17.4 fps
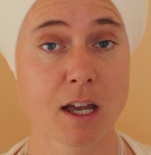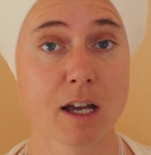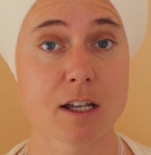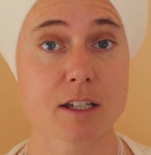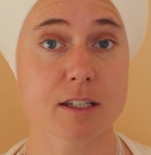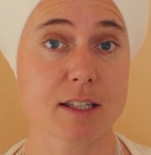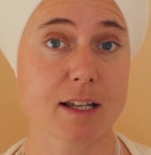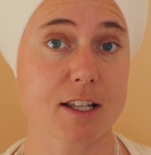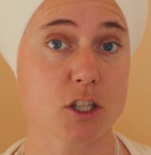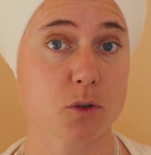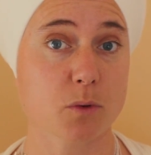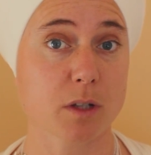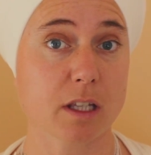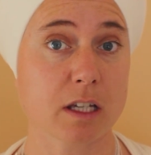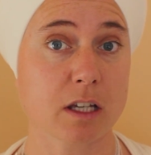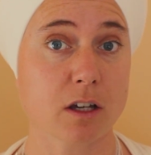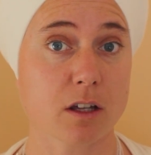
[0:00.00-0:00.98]
So that's
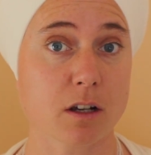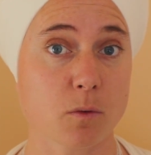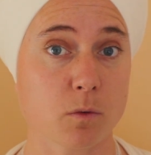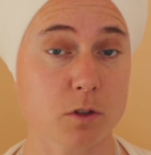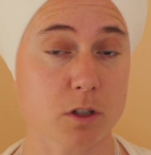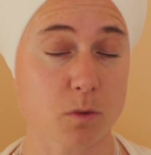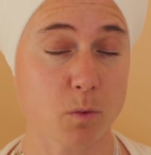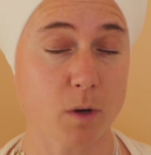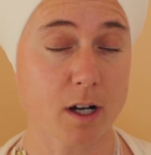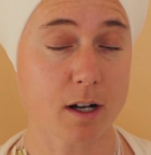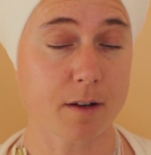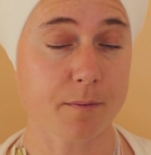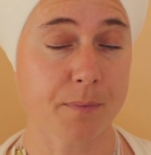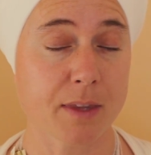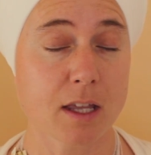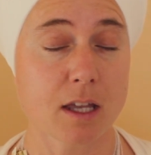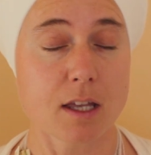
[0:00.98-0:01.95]
really good as
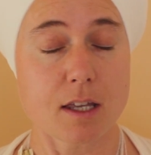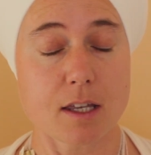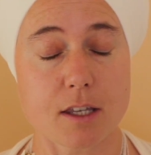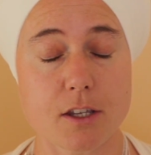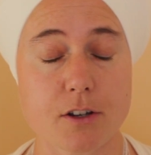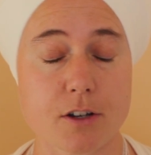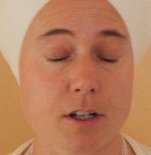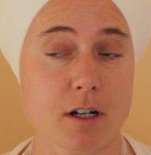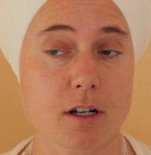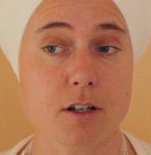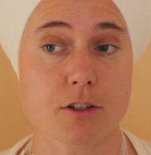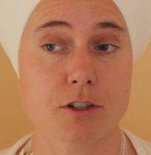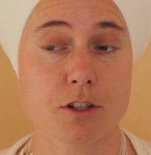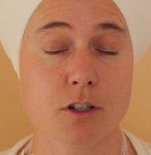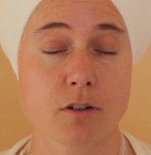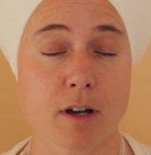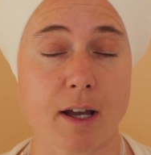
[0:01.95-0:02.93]
well. You can
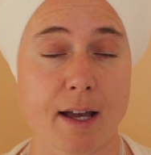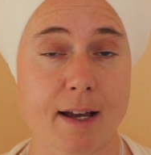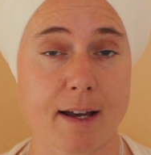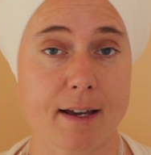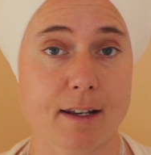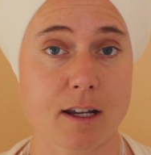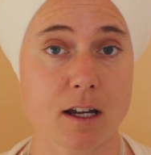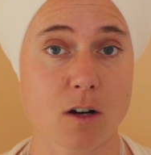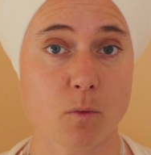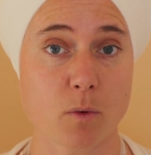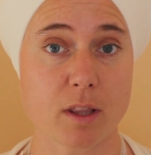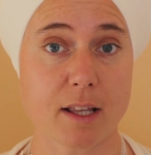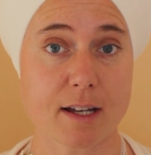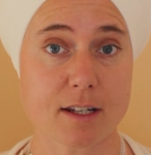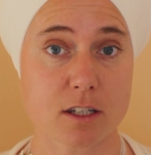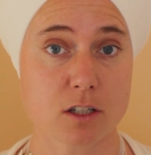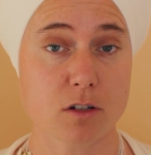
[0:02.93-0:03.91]
also add, we
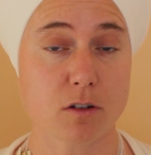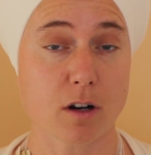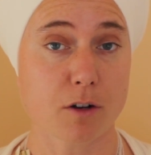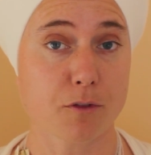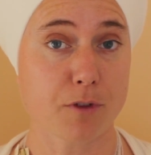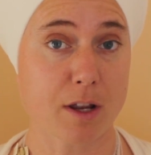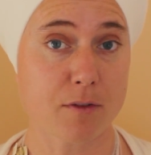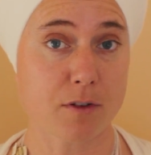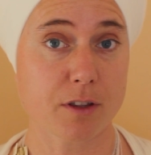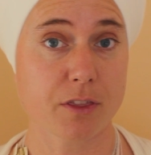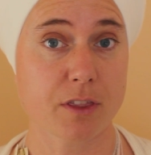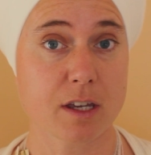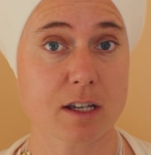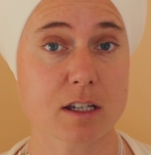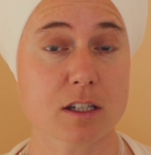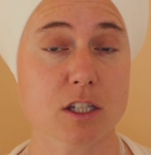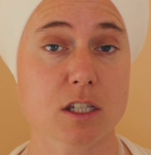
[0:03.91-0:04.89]
like to do, our favorite
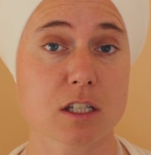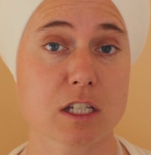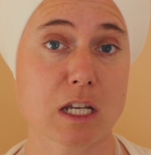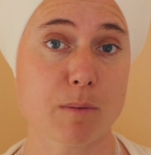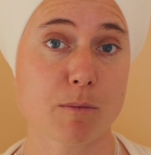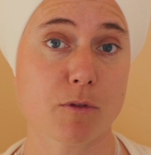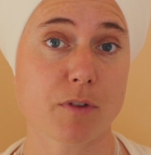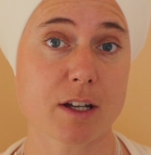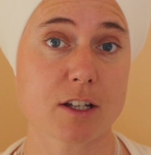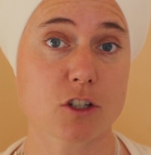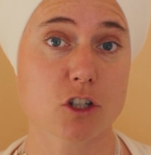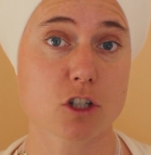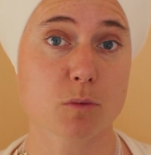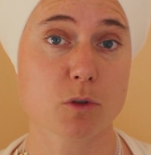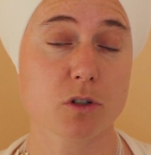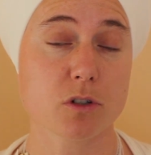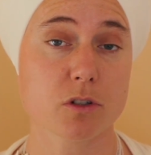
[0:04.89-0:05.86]
thing is steamed
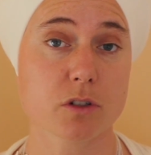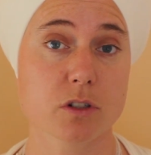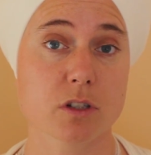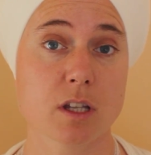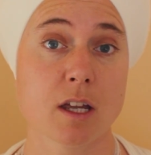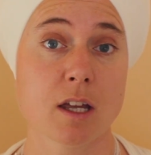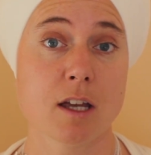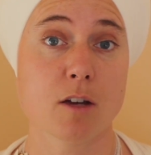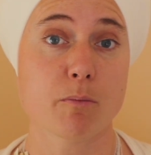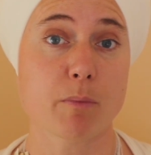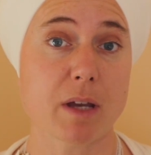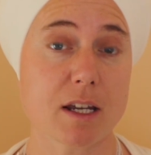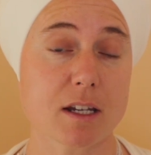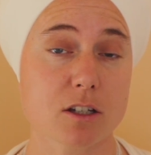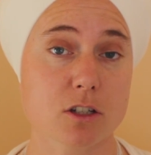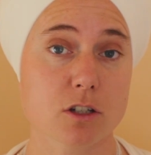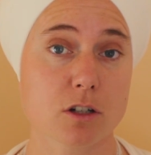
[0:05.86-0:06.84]
vegetables,
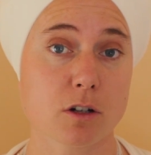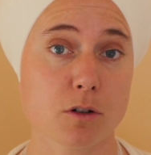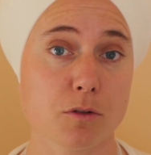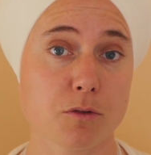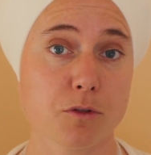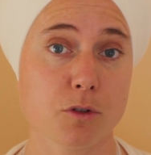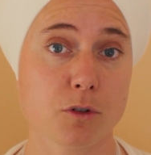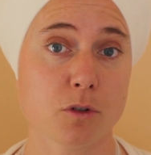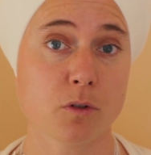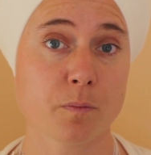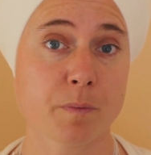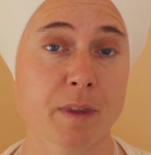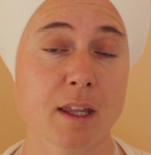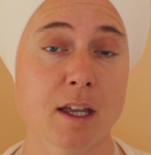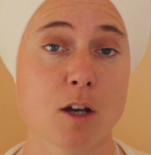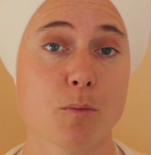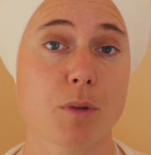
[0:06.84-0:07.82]
baked tofu,
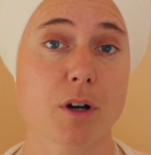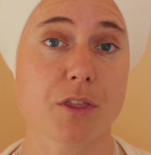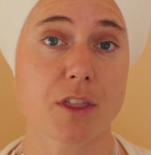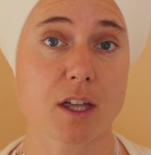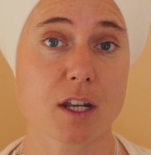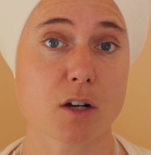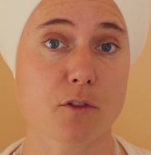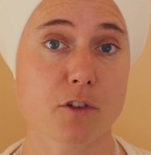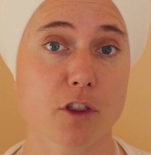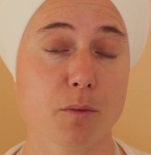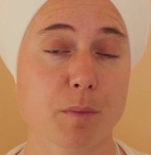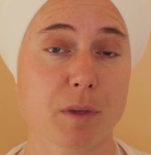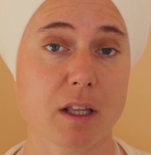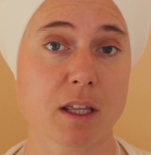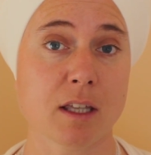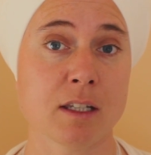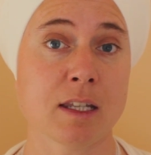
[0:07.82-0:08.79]
put that over the
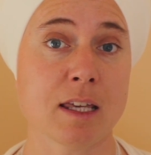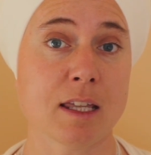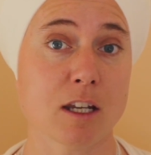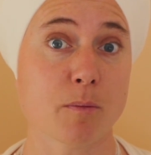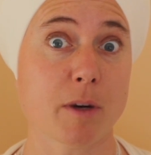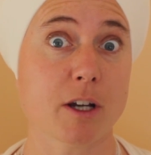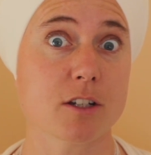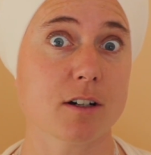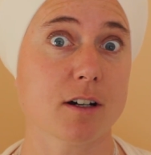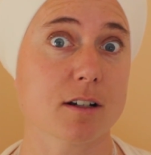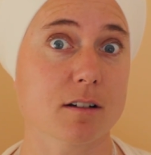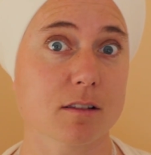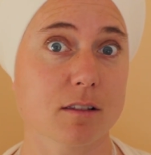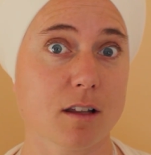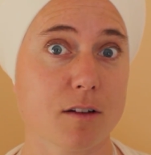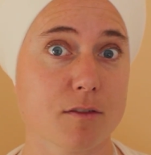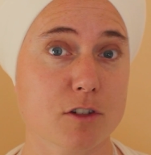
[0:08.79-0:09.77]
millet and eat it. My
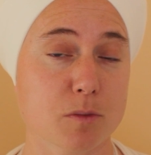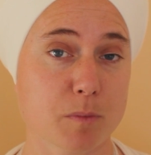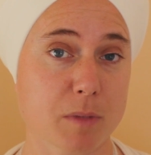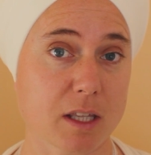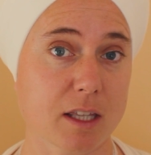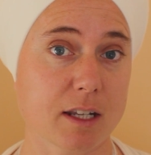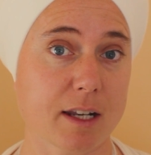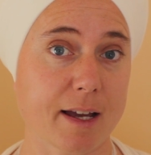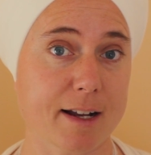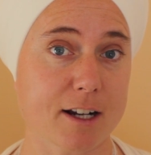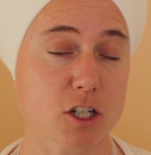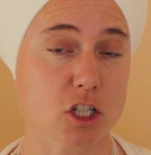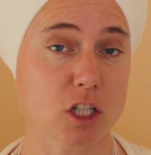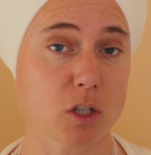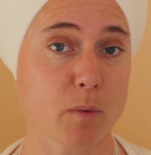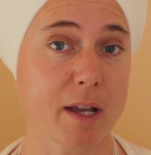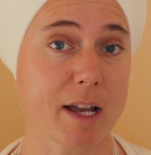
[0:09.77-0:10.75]
daughter loves millet
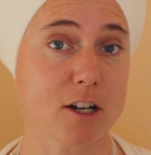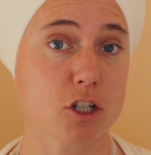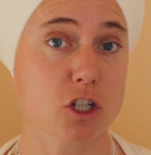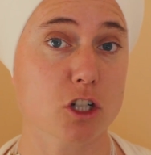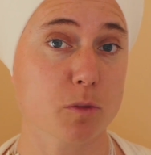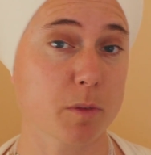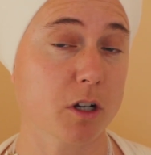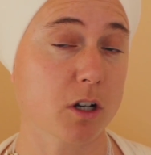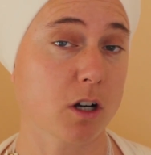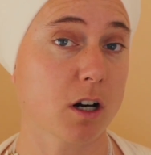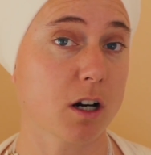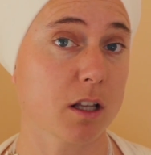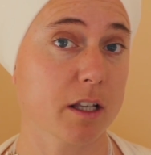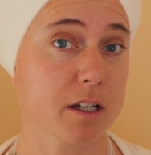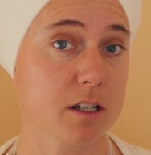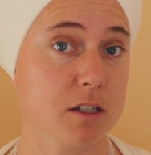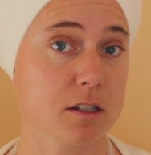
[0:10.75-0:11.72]
actually. We actually just put
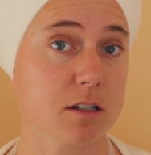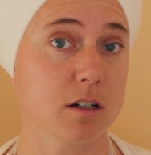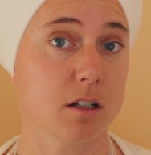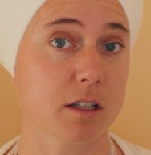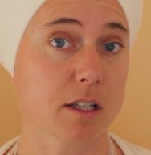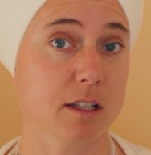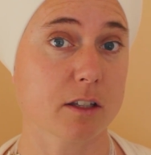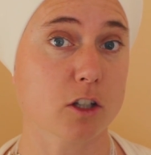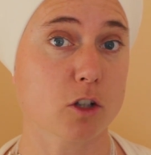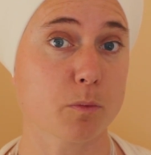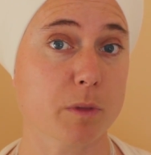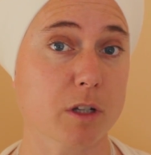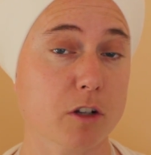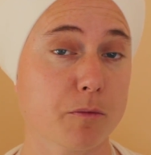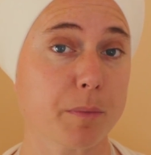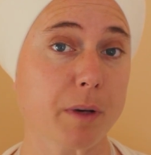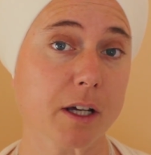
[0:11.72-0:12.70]
garlic, salt, a little
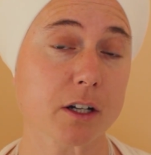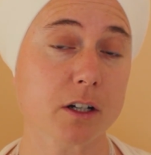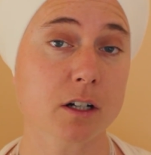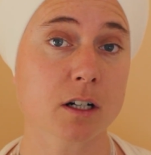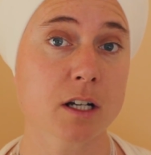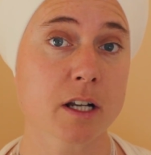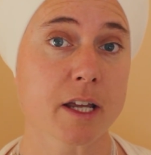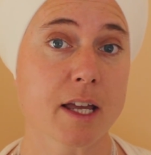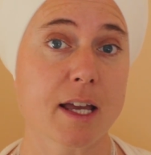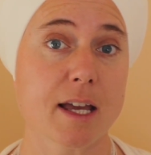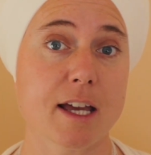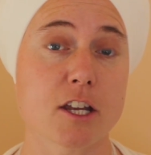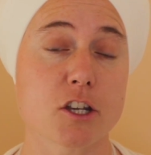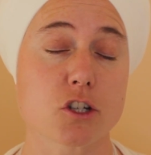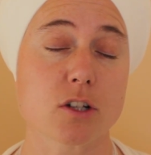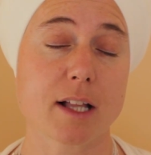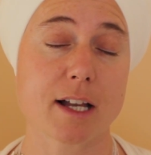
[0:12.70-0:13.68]
bit of butter,
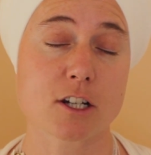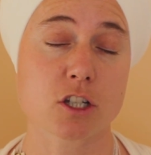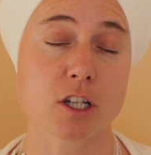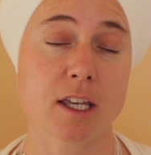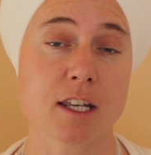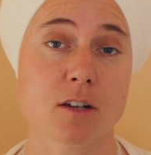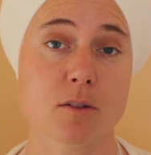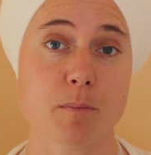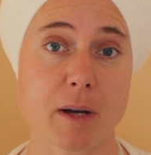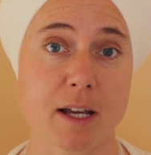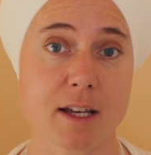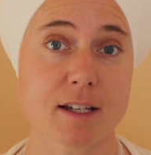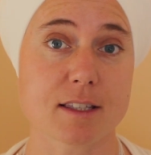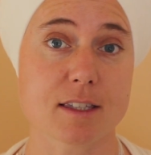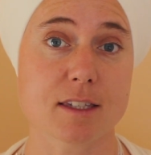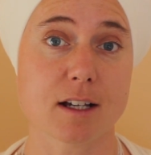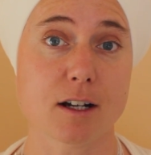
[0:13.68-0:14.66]
and she'll actually eat it by
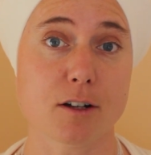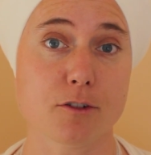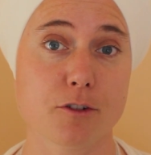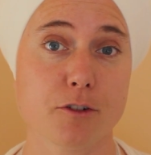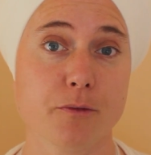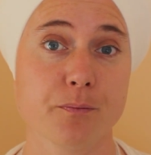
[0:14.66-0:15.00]
itself.